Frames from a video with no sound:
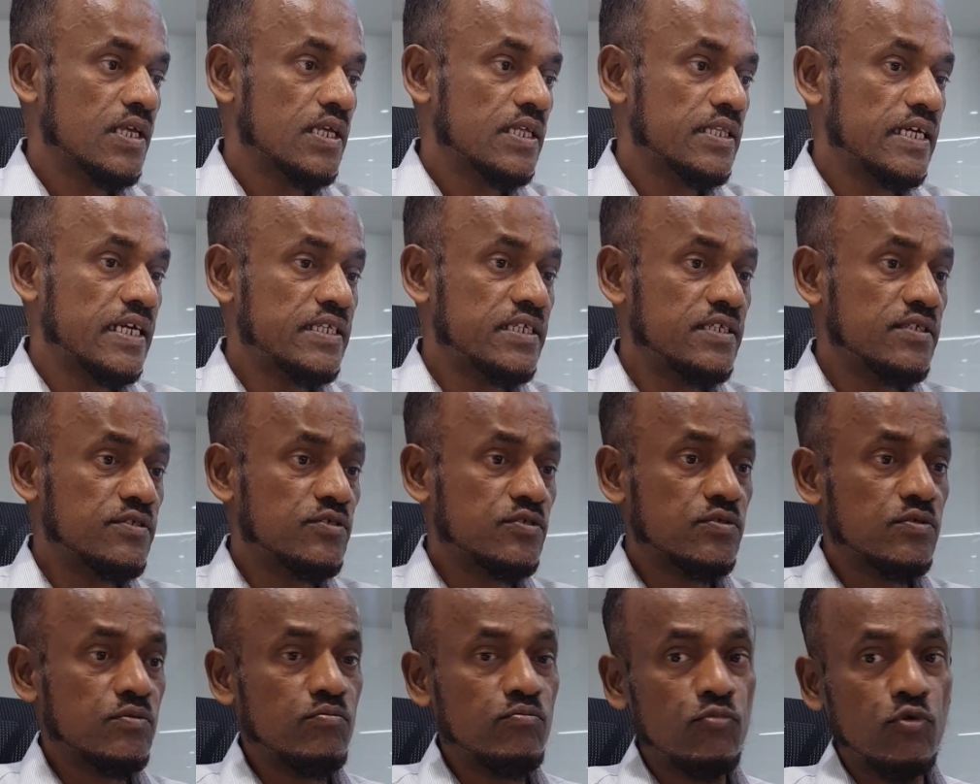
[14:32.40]
That is,
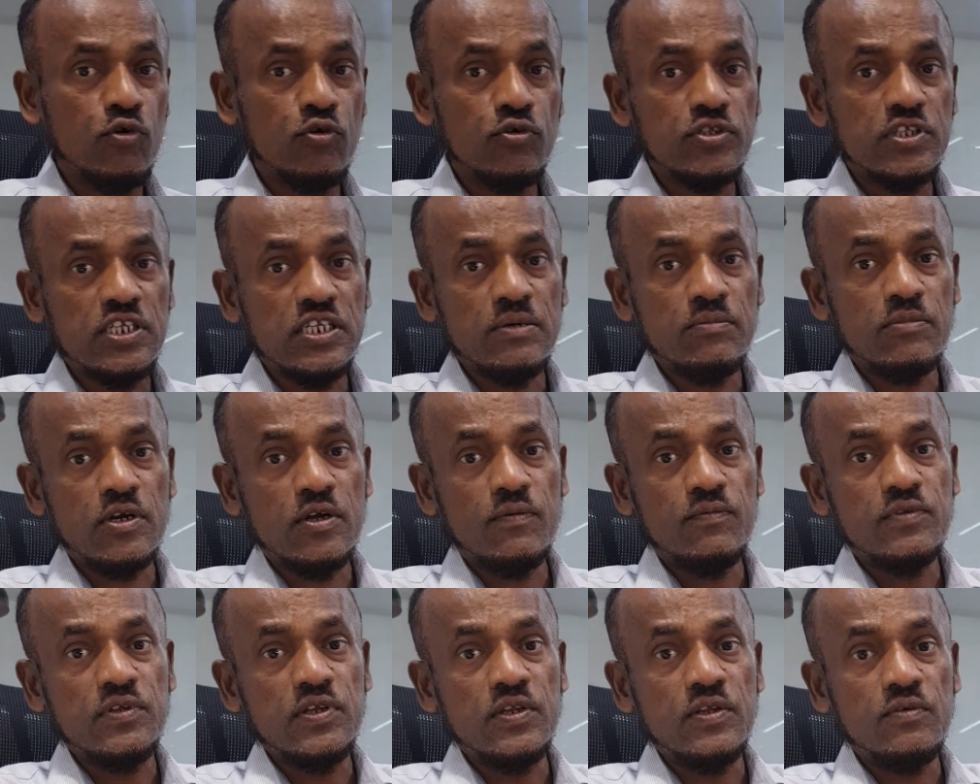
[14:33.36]
more the number
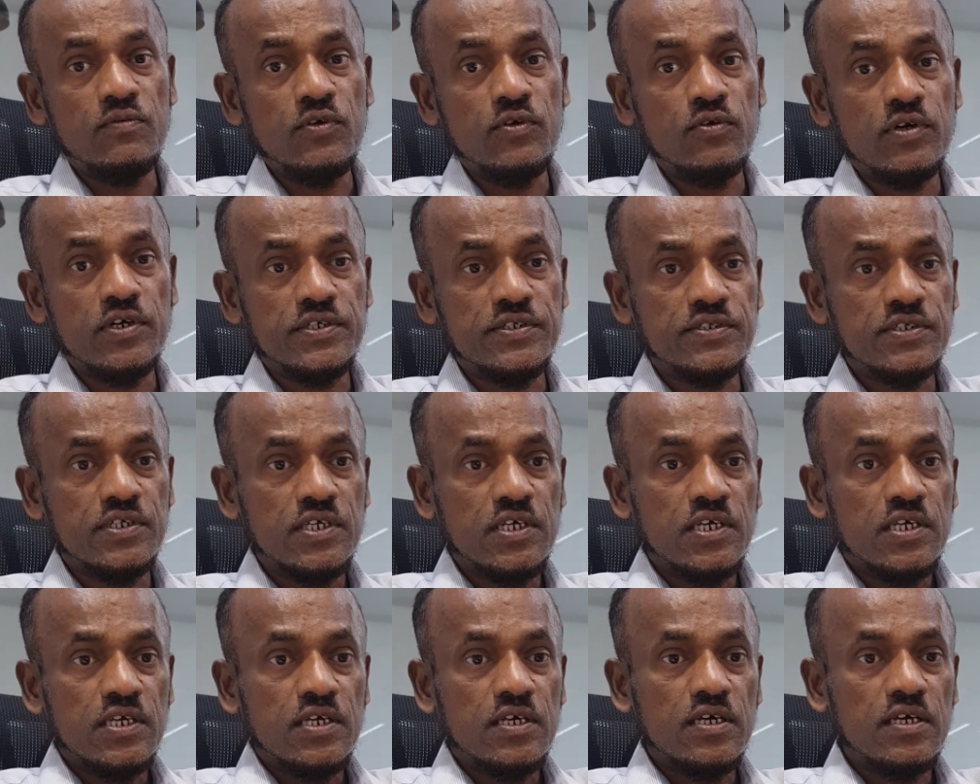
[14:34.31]
of the reviewers,
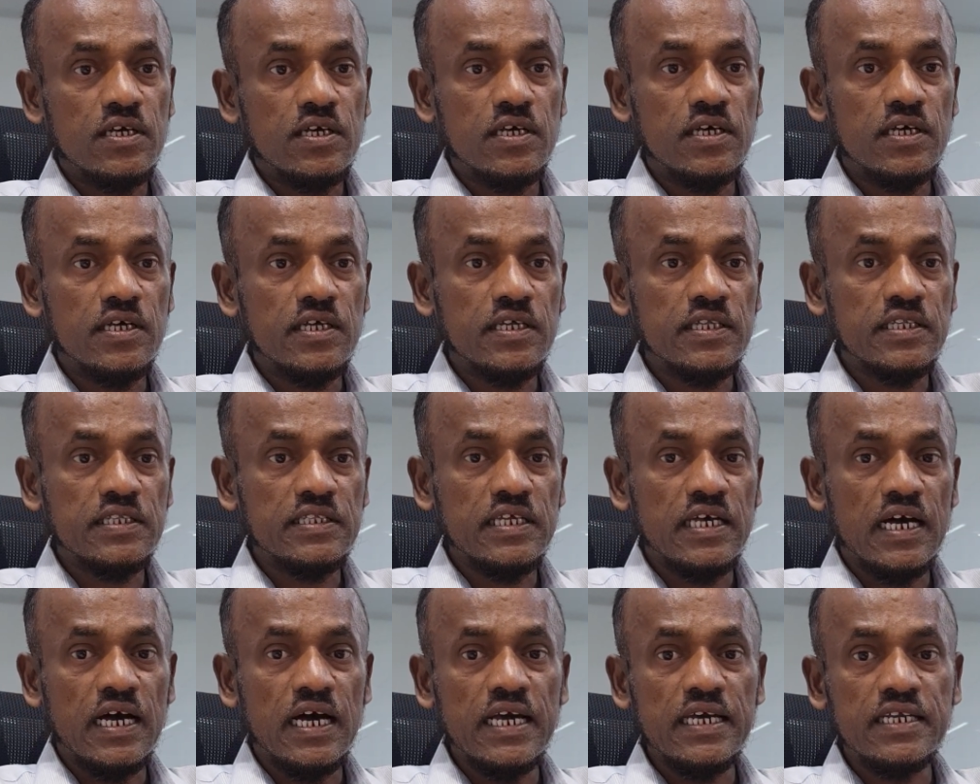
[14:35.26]

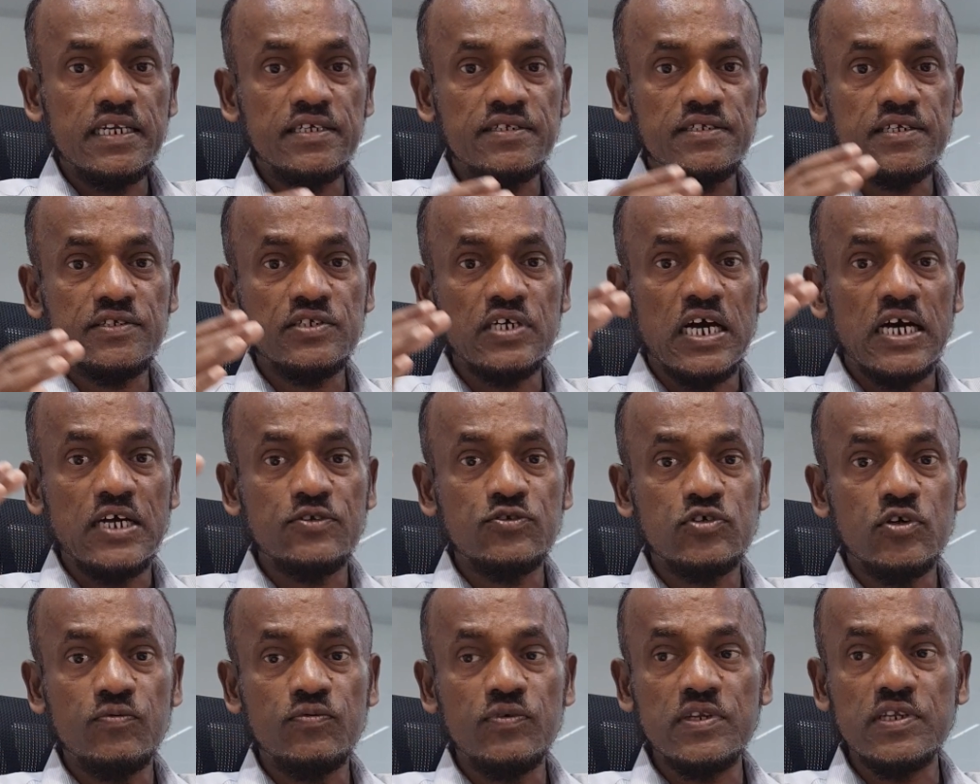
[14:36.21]
higher is the chance
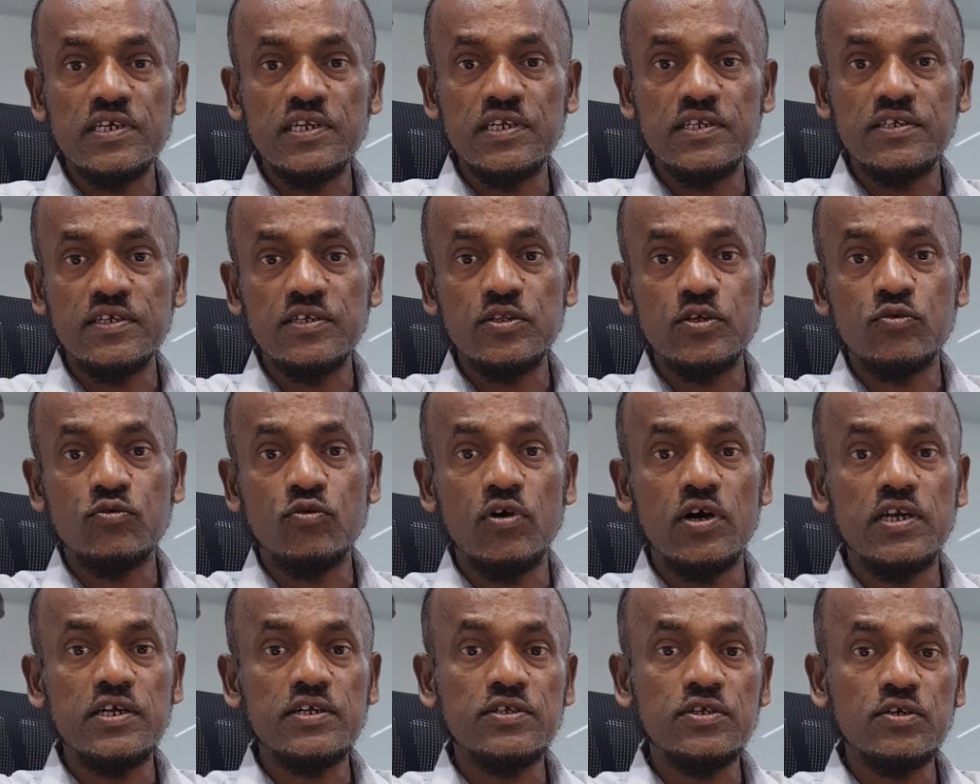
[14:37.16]
of increasing the
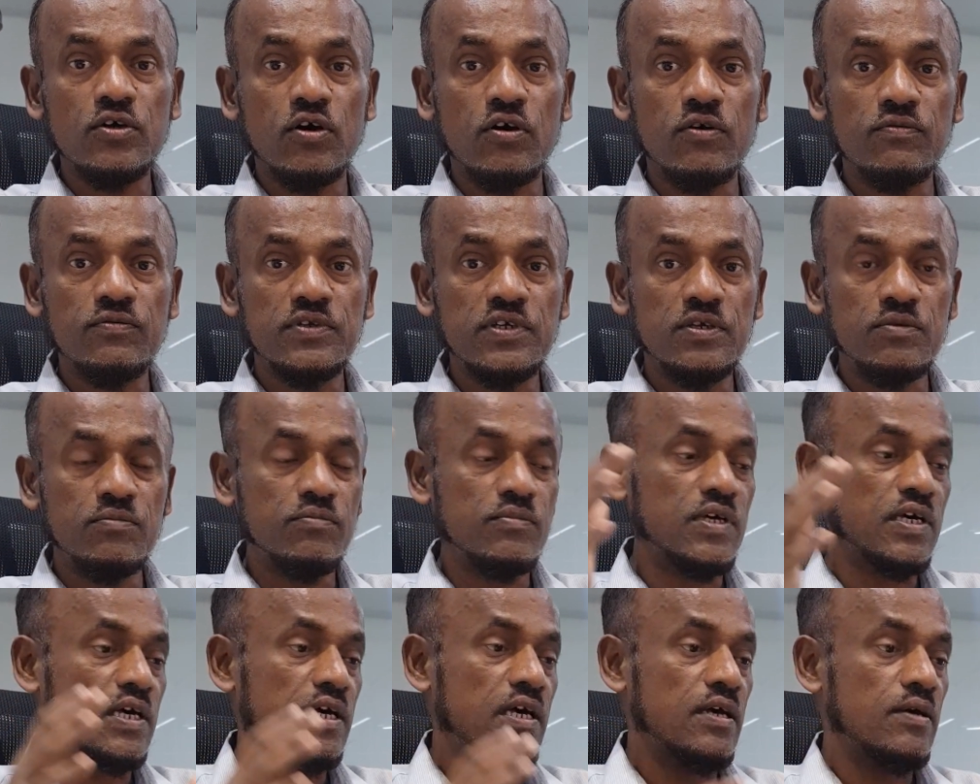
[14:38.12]
quality of the
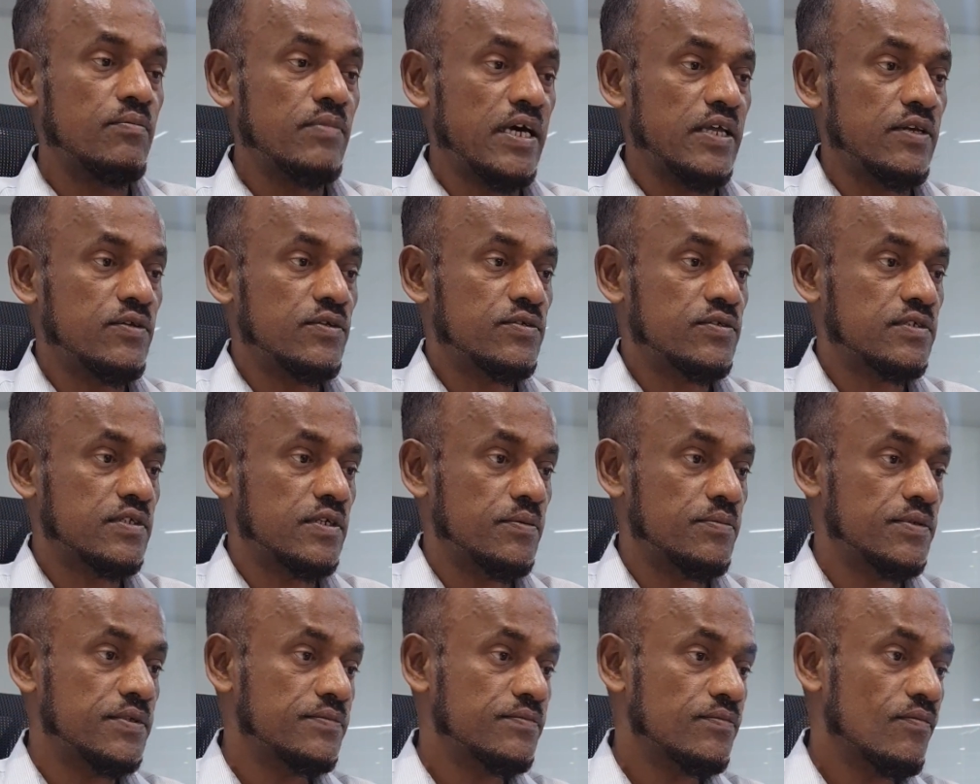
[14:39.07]
manuscript.
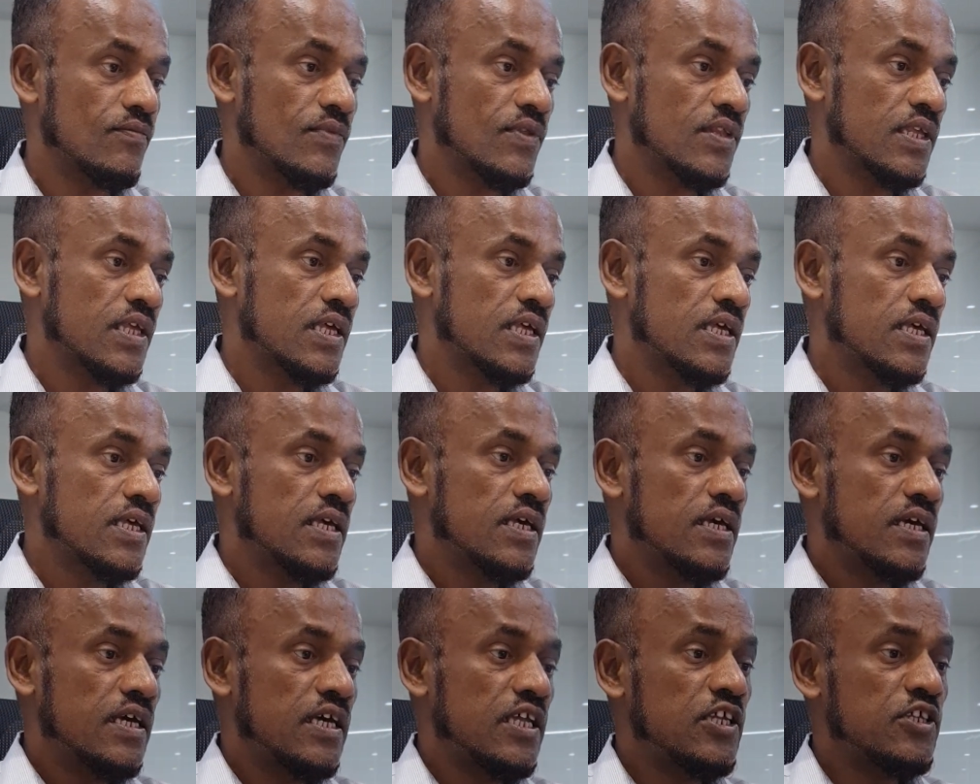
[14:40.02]

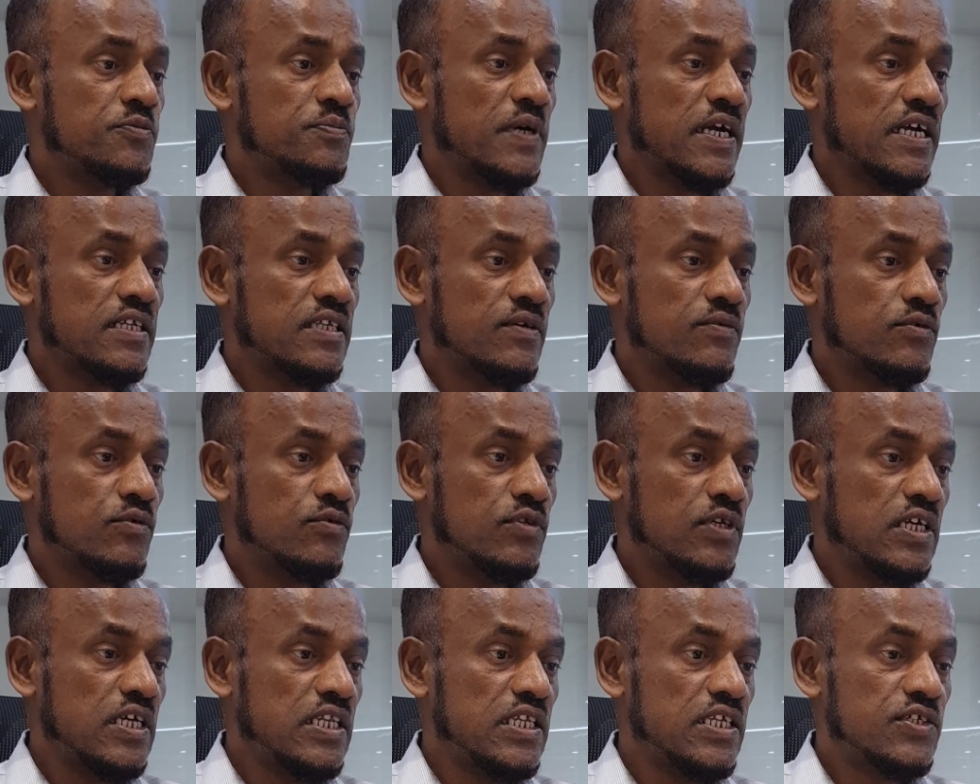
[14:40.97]
Irrespective to
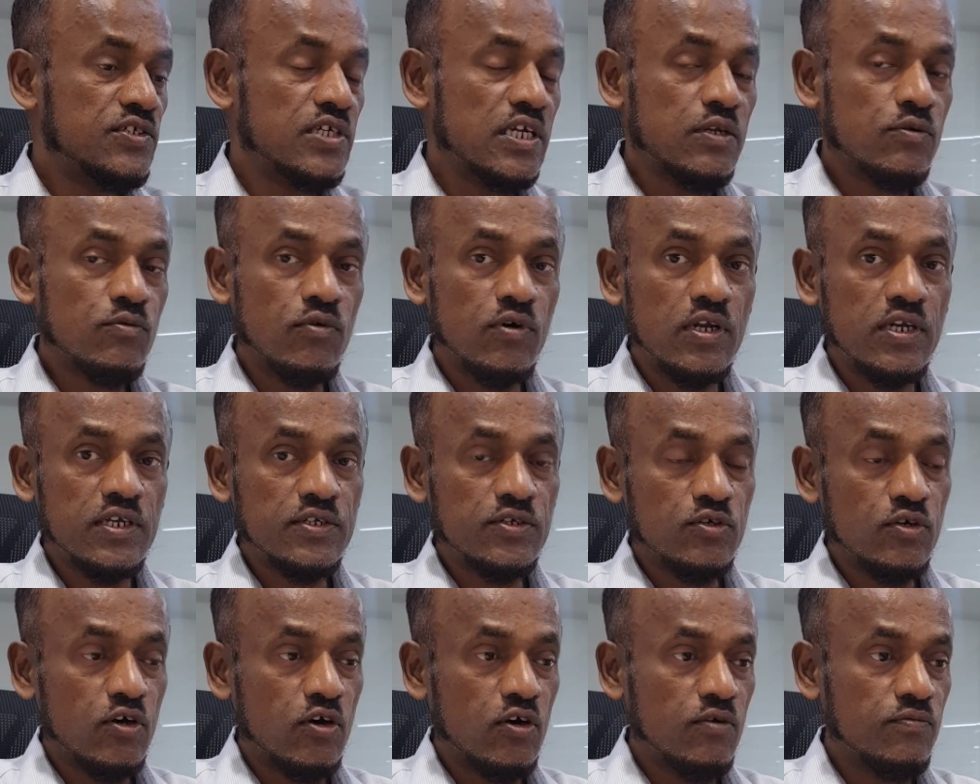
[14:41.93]
the initial
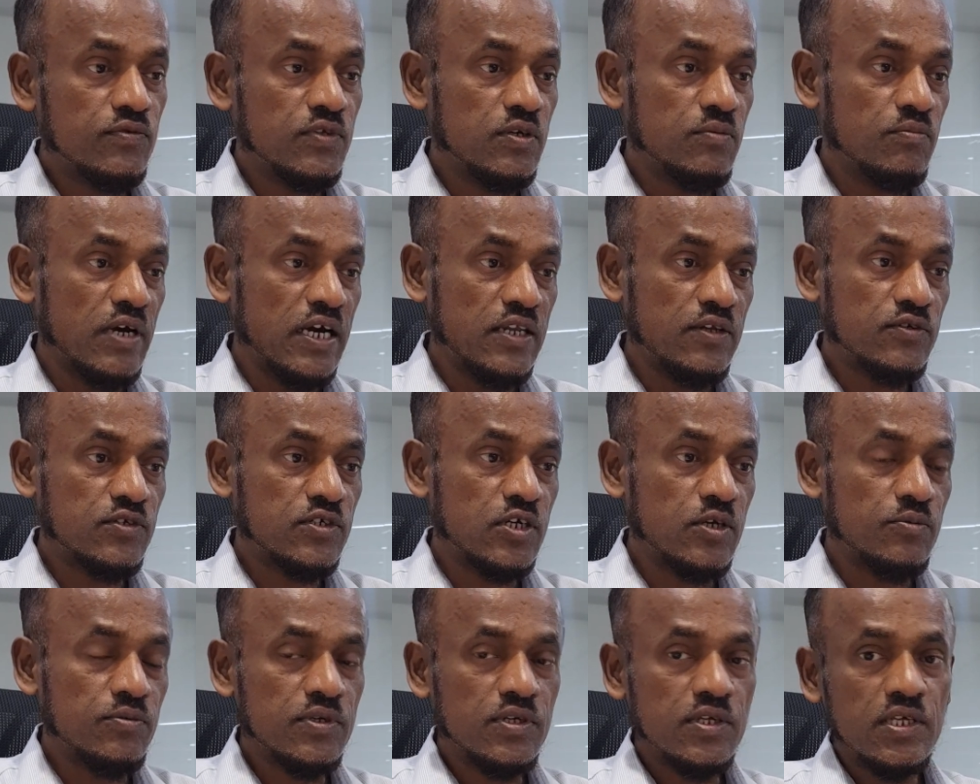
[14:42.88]
quality of the
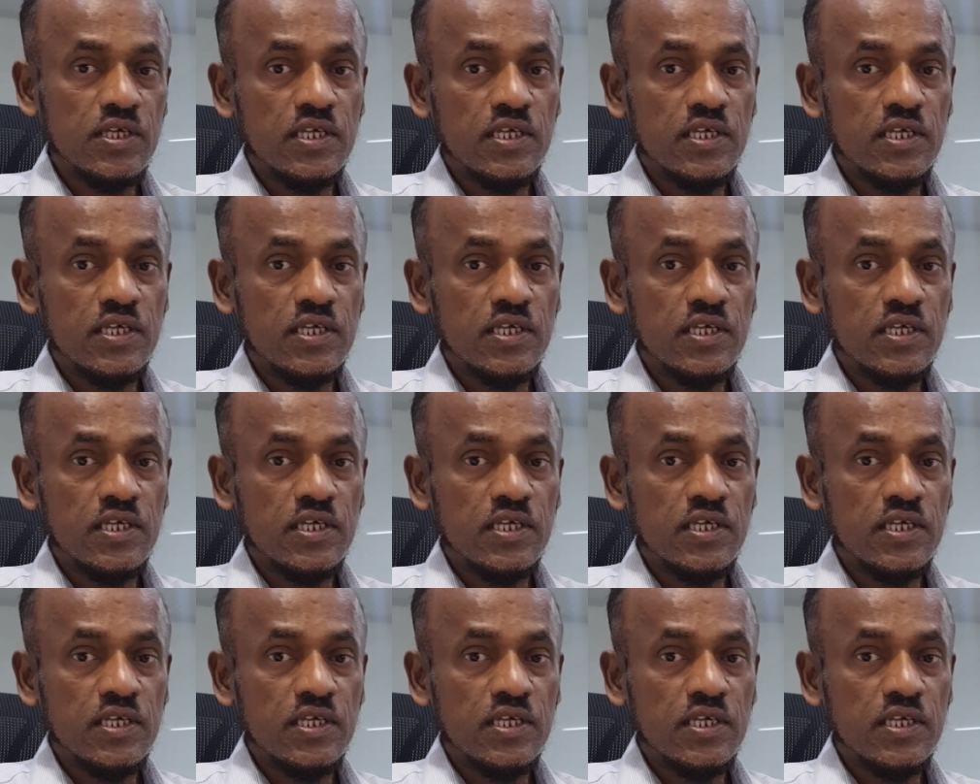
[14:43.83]
manuscript,